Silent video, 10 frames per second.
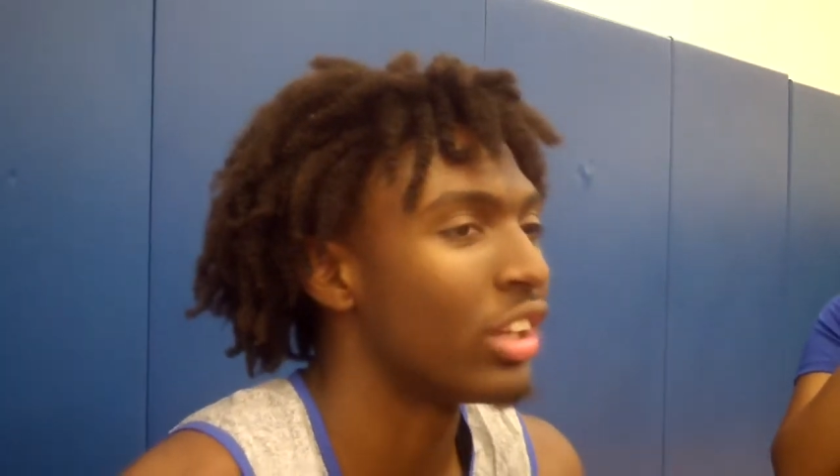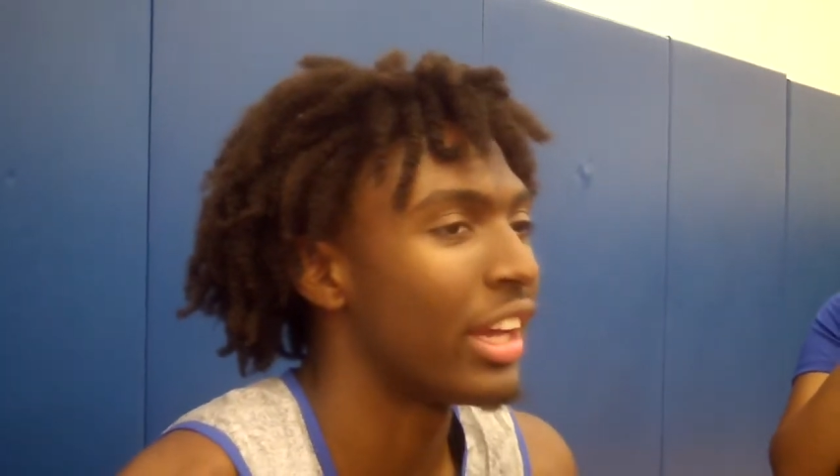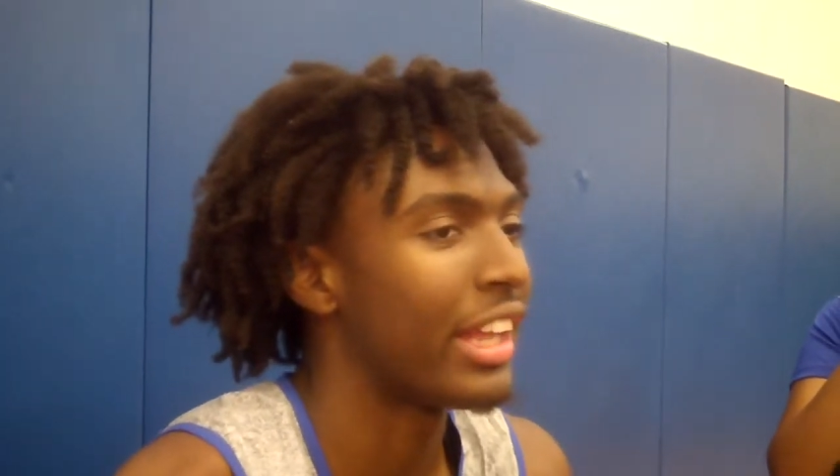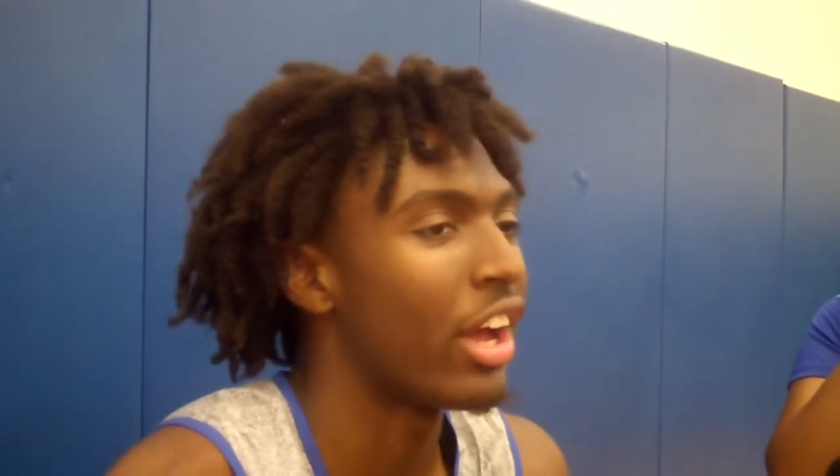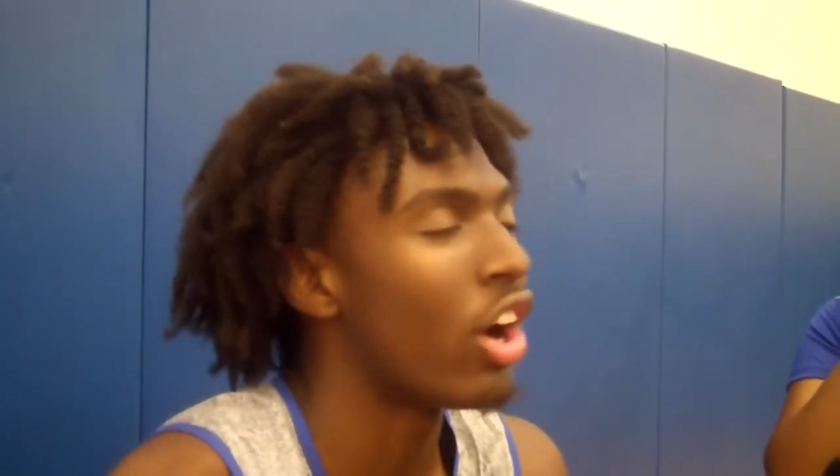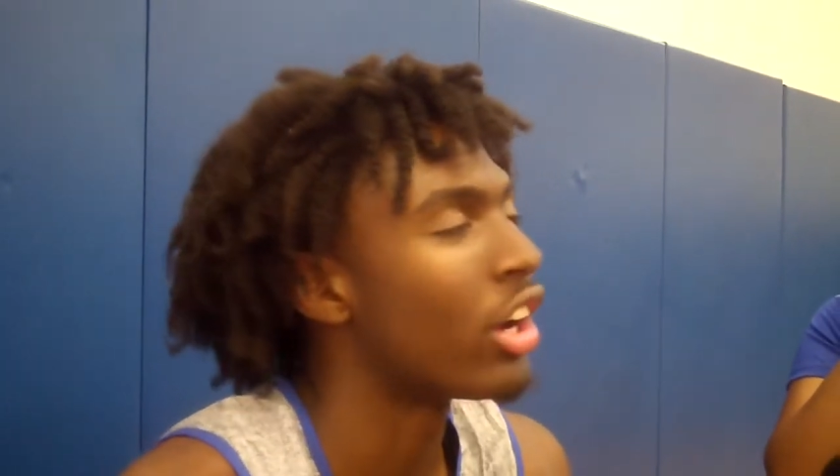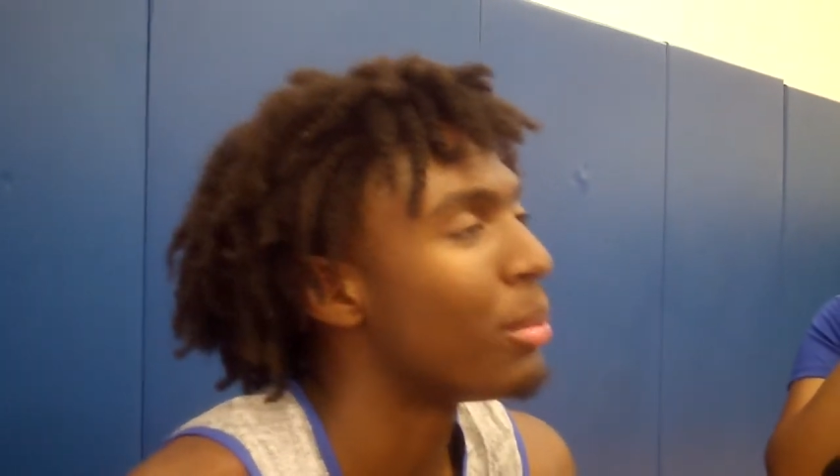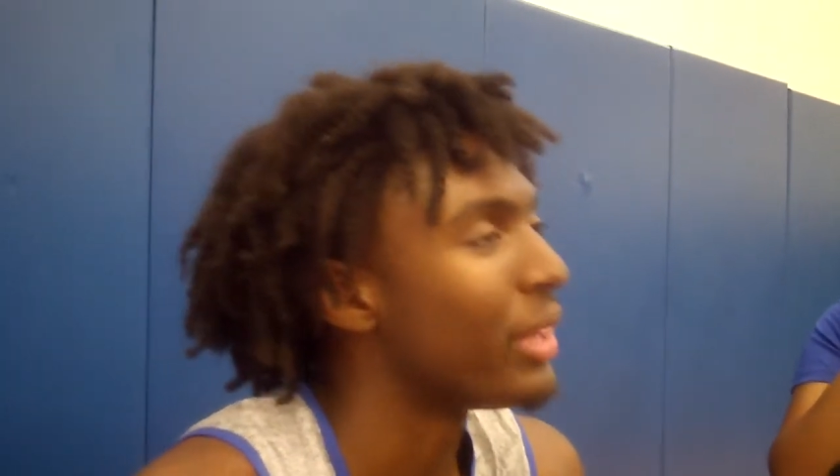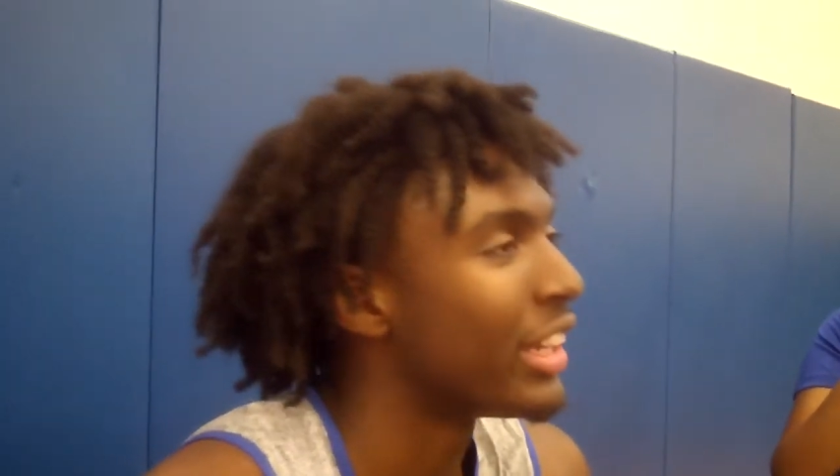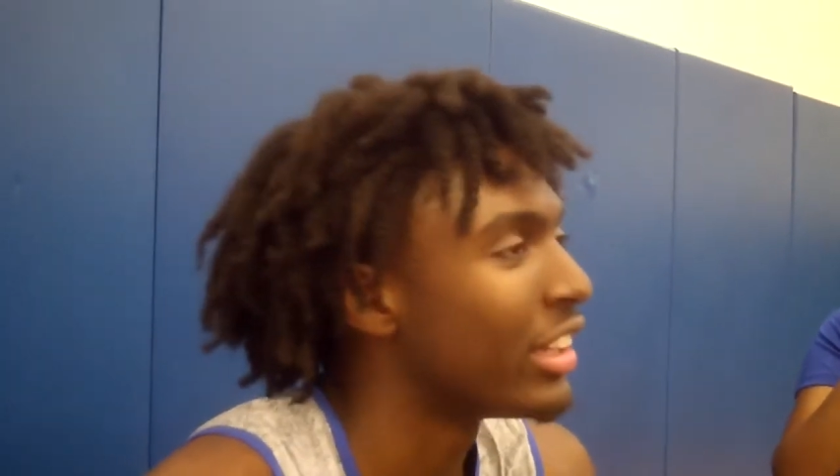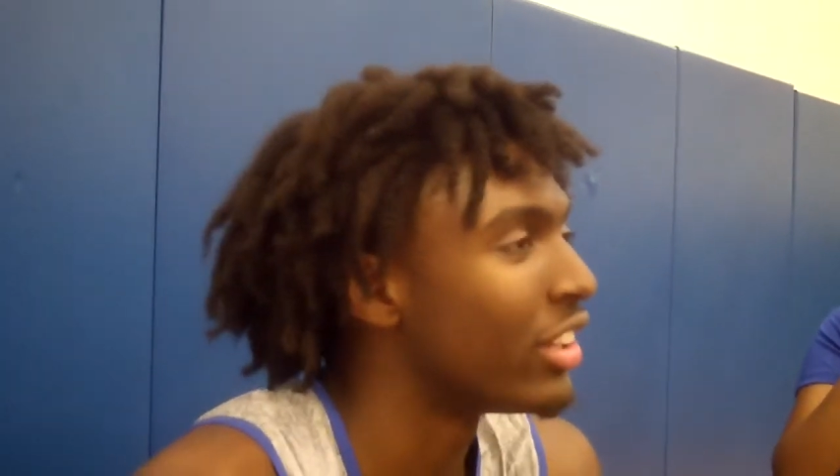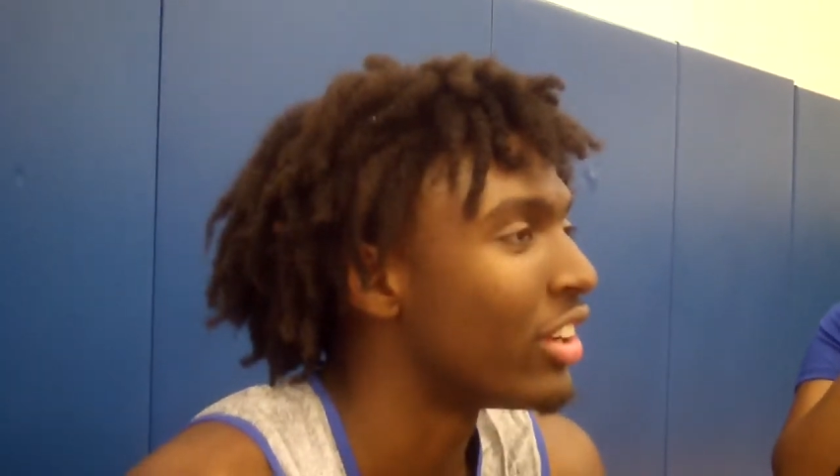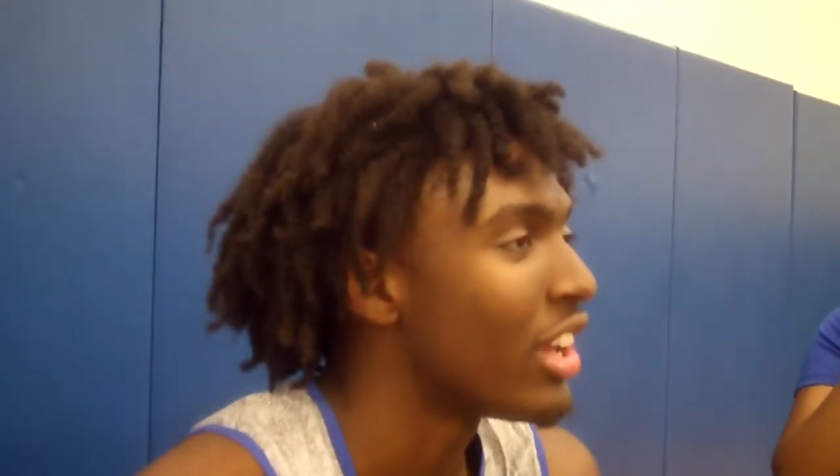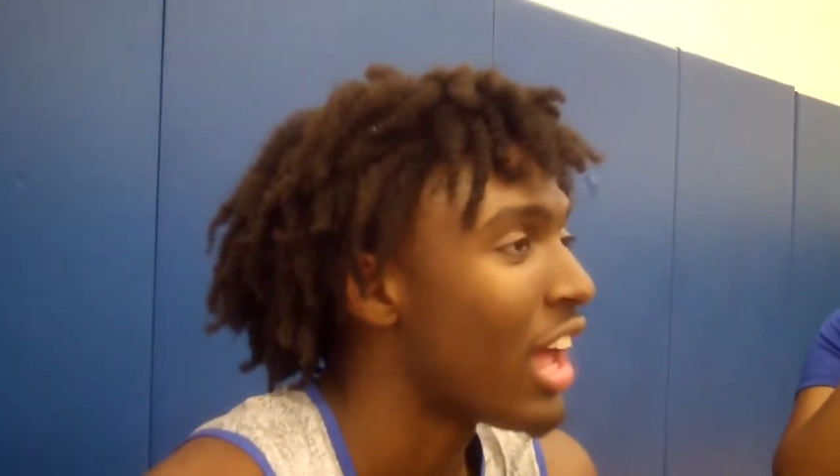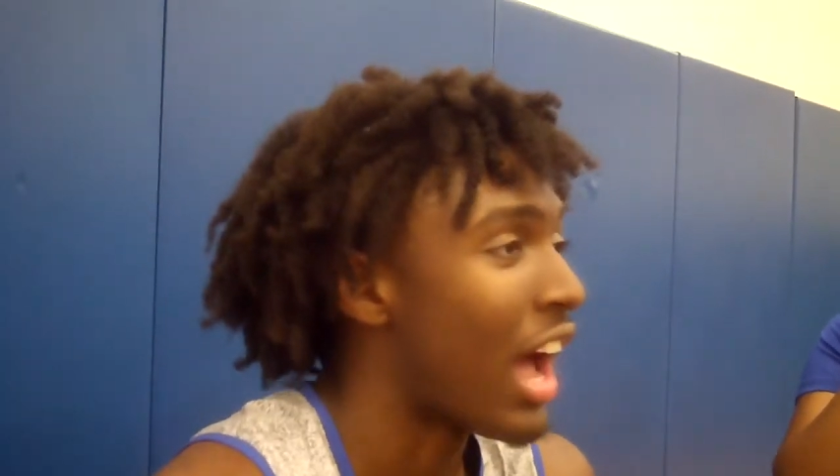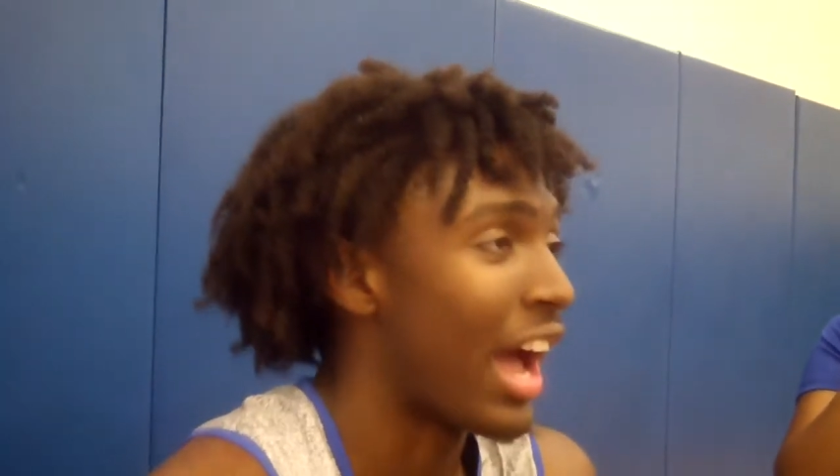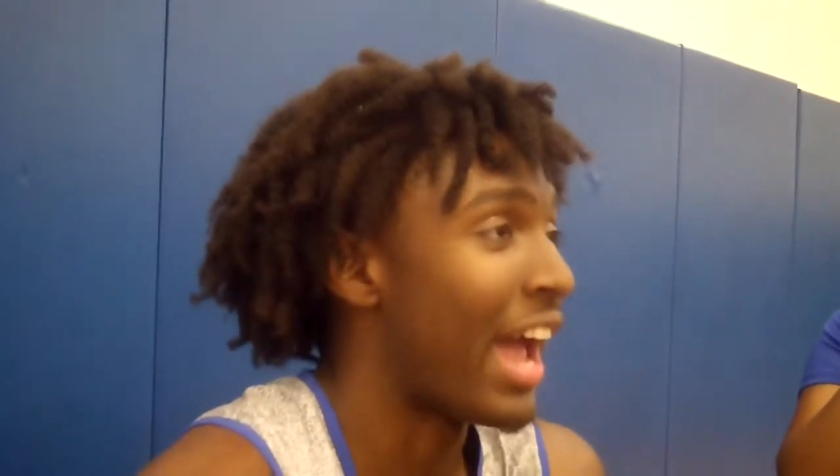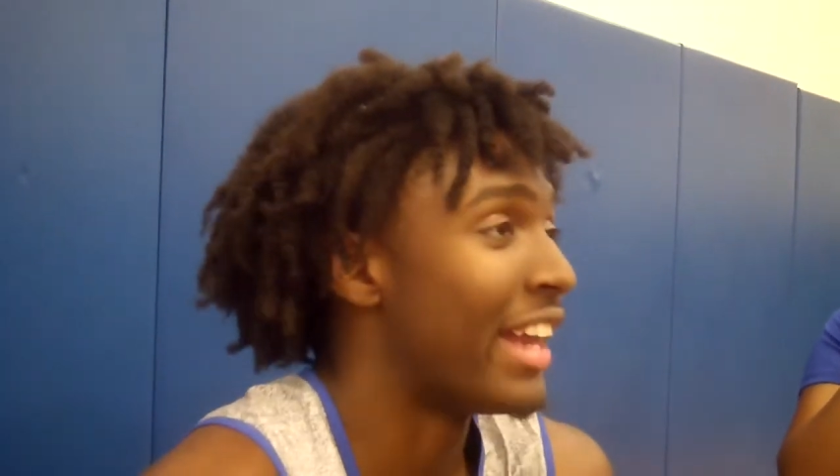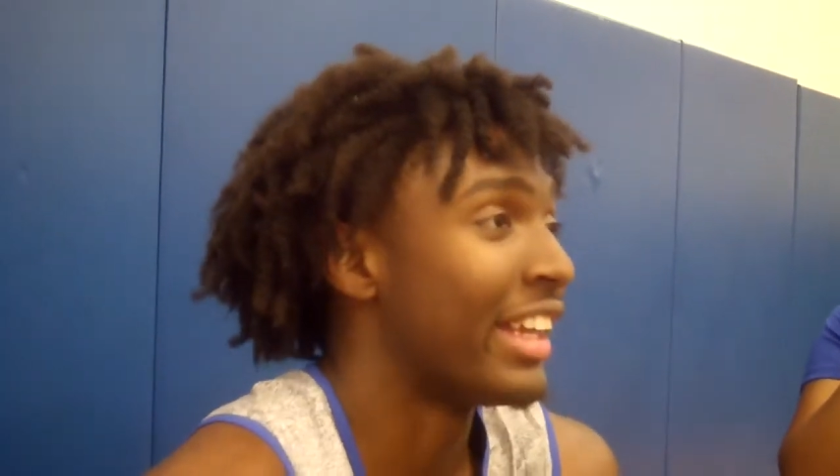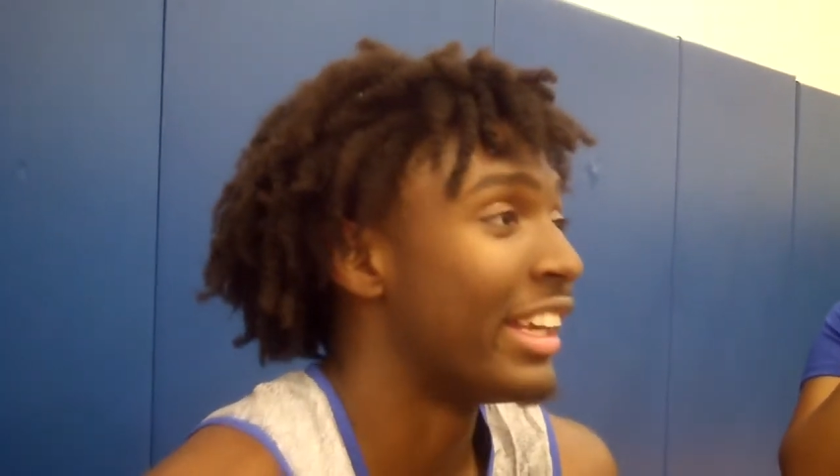like, they all come together, I
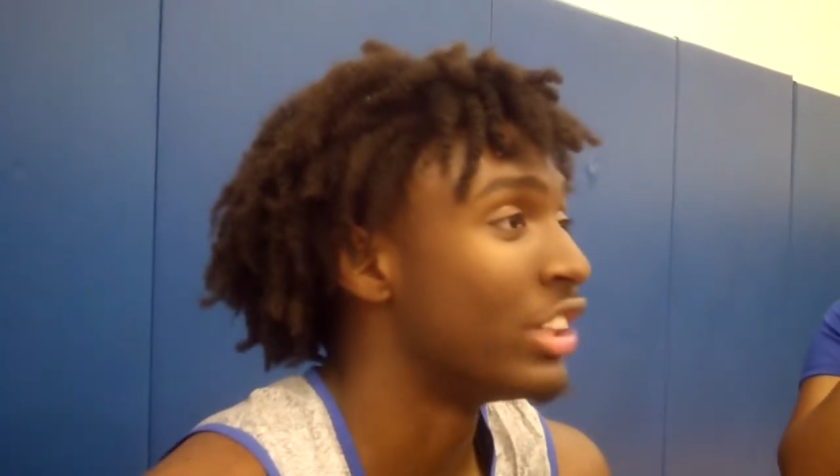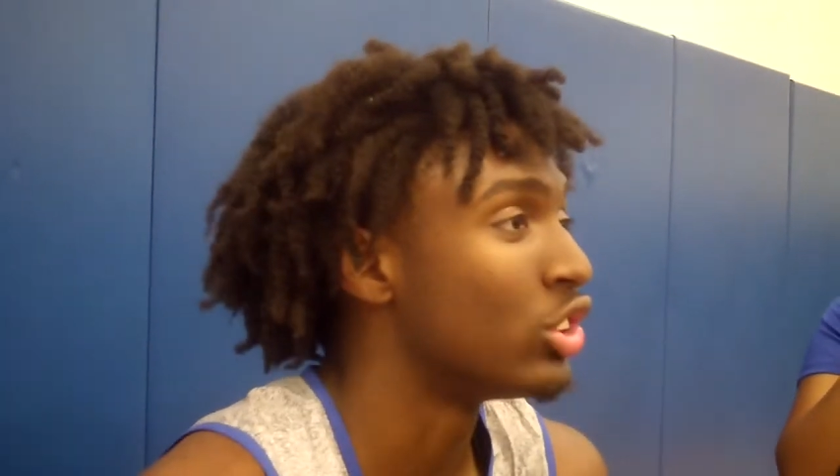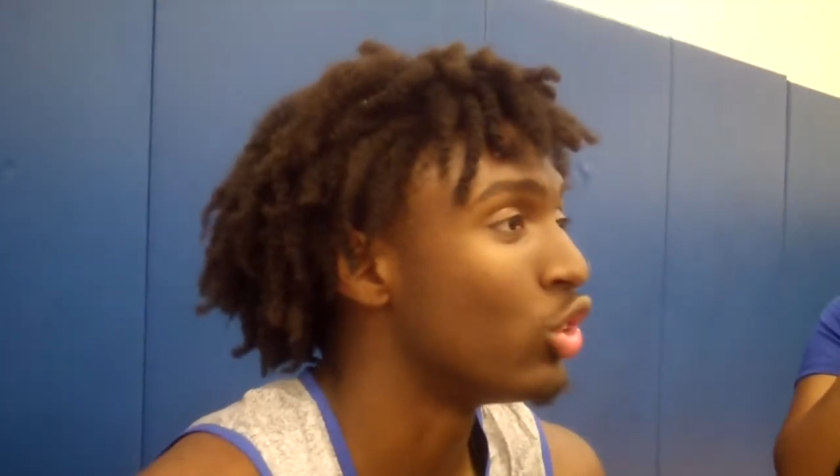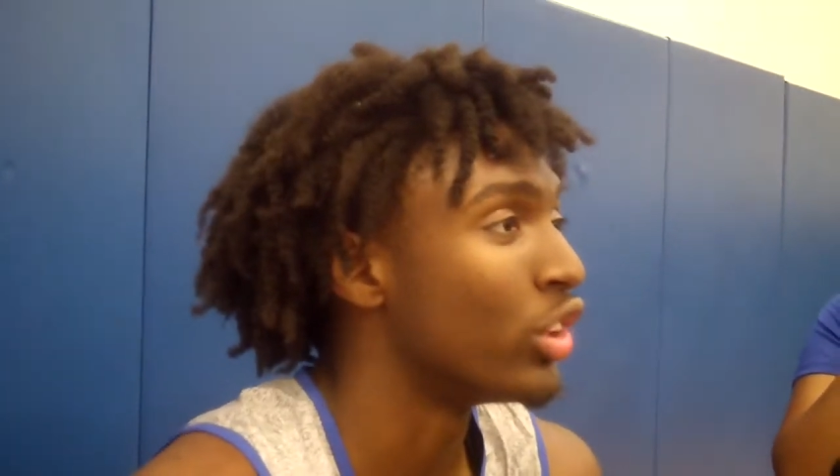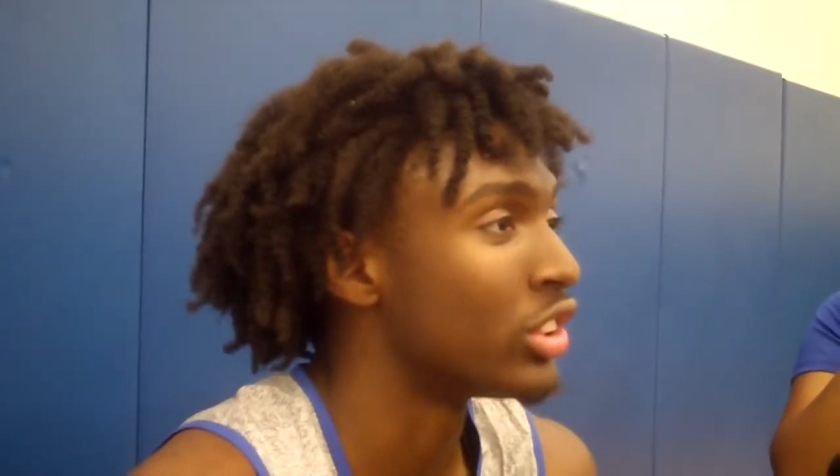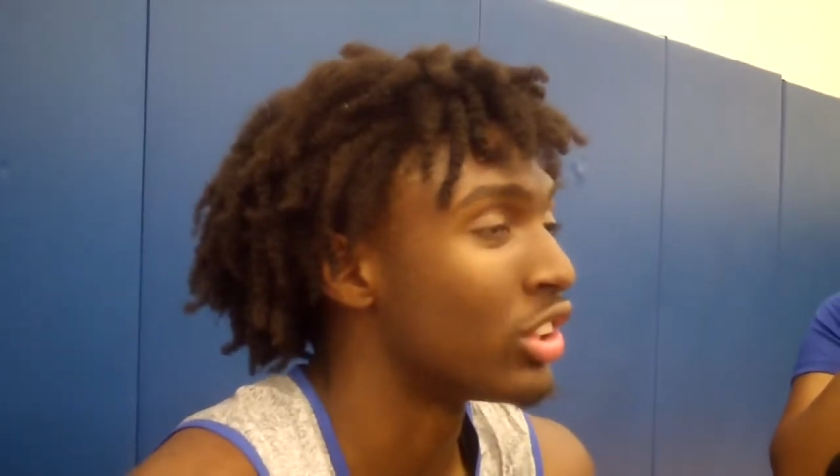had to get into it.